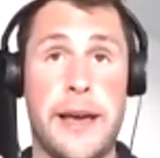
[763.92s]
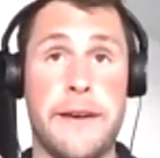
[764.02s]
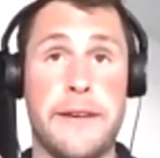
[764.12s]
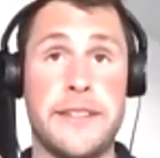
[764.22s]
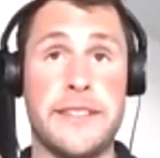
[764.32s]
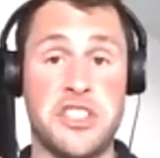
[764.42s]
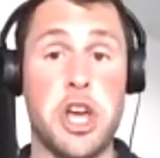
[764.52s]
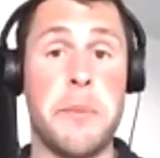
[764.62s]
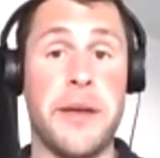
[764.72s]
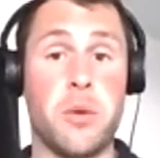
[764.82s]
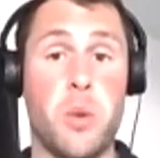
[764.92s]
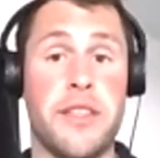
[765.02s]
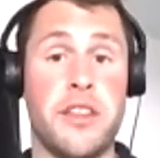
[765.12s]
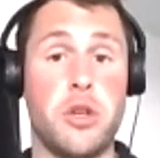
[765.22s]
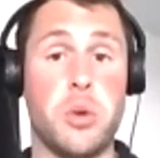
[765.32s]
determine
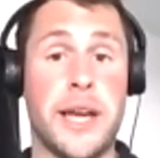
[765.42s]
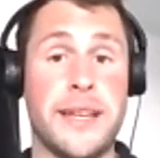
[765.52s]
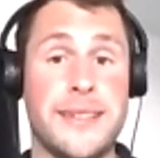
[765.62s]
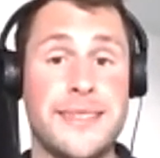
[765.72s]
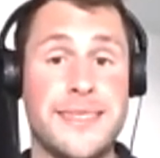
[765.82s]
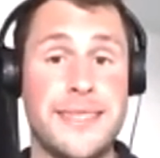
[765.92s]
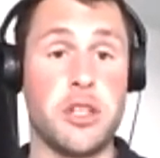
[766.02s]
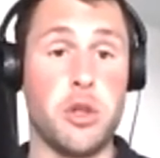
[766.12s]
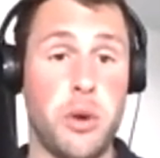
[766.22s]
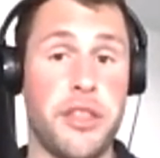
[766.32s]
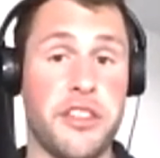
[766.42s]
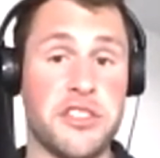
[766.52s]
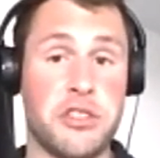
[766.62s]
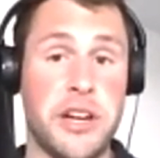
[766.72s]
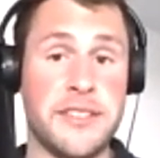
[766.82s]
whether you can deal with the
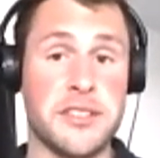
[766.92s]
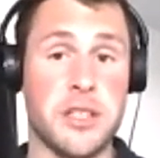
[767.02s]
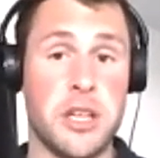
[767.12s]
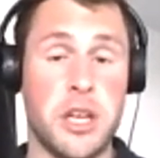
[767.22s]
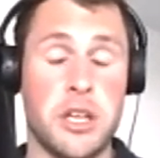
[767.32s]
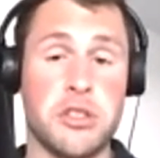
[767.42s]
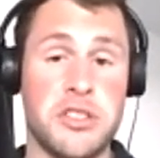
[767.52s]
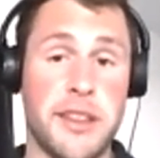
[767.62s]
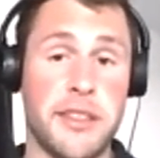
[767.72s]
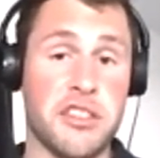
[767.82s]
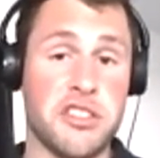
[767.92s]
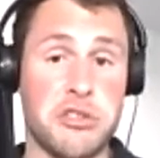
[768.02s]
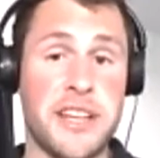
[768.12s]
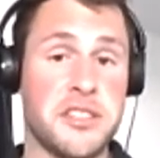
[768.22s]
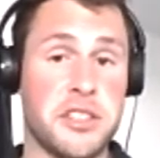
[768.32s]
stress. So he said the
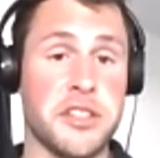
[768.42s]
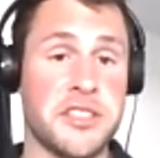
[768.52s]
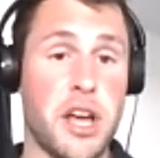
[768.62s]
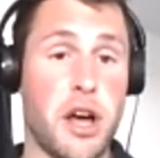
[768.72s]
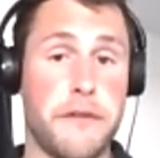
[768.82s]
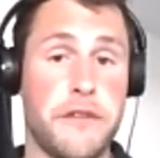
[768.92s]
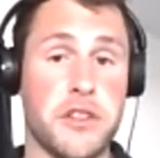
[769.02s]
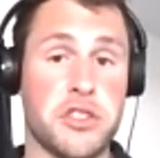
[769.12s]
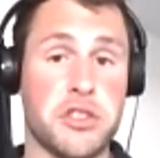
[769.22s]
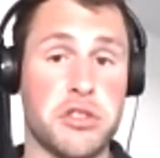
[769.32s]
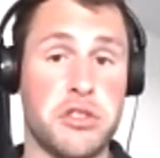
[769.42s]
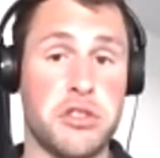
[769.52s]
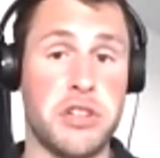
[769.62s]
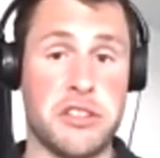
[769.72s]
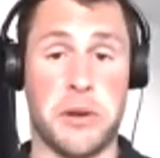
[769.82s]
stress is going to set off your stress
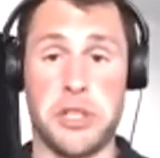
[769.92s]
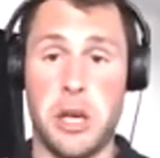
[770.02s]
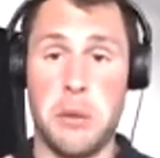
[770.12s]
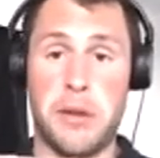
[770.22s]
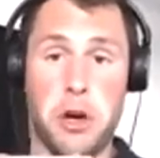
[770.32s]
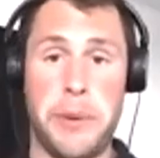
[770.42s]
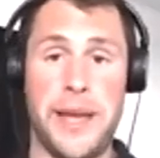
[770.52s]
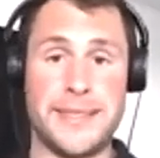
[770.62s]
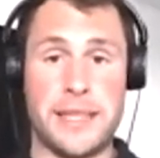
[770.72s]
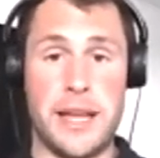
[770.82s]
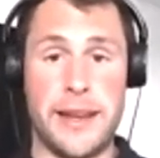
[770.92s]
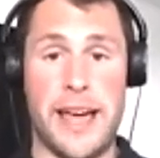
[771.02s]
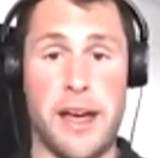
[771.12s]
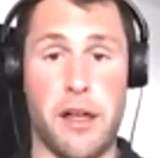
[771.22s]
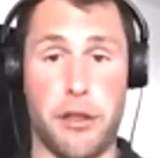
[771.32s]
response. But if your baseline
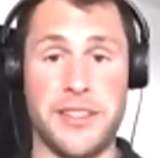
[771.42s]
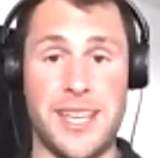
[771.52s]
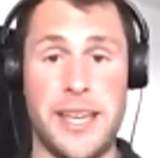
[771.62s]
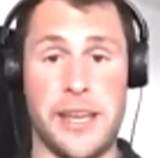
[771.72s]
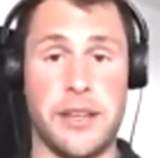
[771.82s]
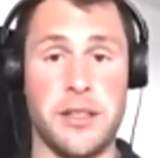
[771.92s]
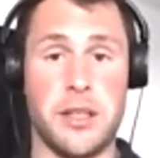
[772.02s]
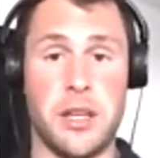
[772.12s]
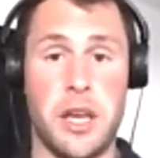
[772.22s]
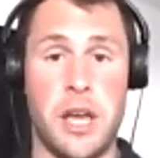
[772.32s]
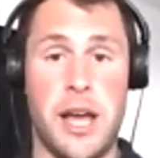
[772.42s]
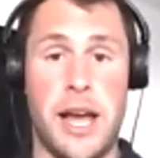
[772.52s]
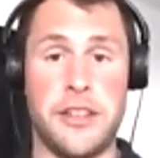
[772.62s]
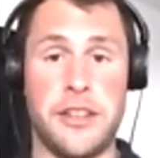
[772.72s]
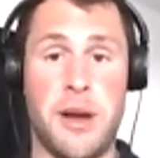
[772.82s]
health is here
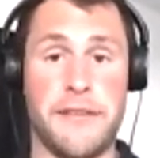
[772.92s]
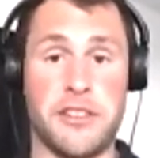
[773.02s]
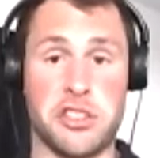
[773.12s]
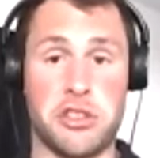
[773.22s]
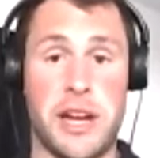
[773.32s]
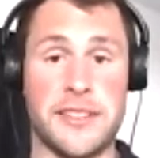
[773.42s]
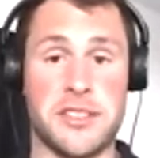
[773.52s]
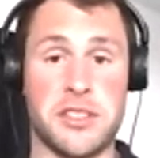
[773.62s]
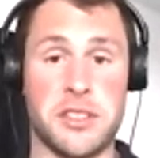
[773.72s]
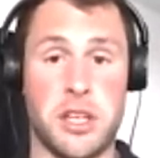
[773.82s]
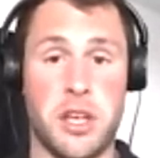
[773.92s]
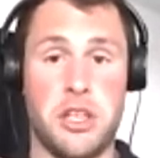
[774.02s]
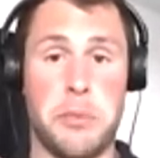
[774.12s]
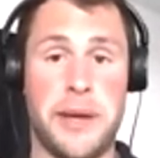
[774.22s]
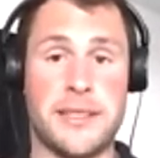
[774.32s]
and you have a stress,
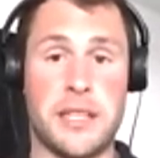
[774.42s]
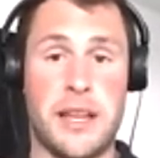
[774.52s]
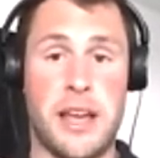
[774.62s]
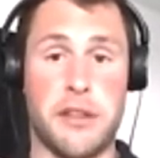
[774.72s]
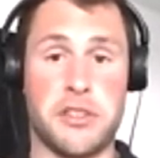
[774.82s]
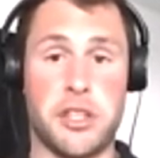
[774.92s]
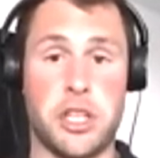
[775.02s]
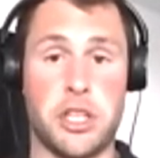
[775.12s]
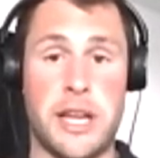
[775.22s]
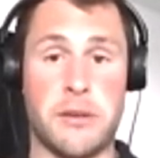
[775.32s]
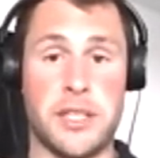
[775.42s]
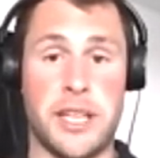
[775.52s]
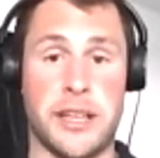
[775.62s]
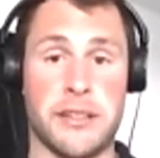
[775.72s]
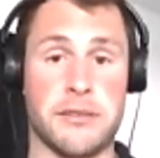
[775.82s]
your baseline health is going to go down to here.